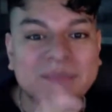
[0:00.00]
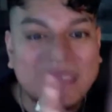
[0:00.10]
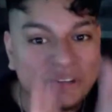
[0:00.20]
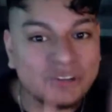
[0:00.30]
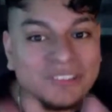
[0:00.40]

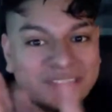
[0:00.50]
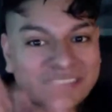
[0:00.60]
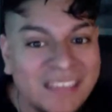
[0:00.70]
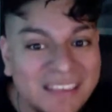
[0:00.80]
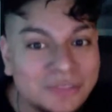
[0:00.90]
and you're going to
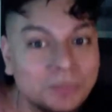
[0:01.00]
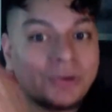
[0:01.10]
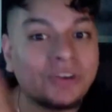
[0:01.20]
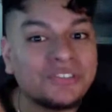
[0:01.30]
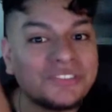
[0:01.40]
stay the
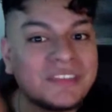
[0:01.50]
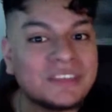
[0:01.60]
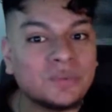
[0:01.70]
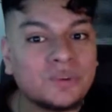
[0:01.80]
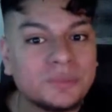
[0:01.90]
person that
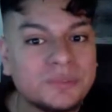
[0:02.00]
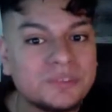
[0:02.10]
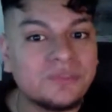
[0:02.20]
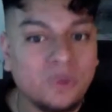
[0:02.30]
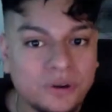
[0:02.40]
you were
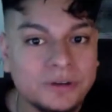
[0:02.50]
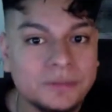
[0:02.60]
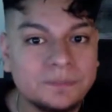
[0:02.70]
before.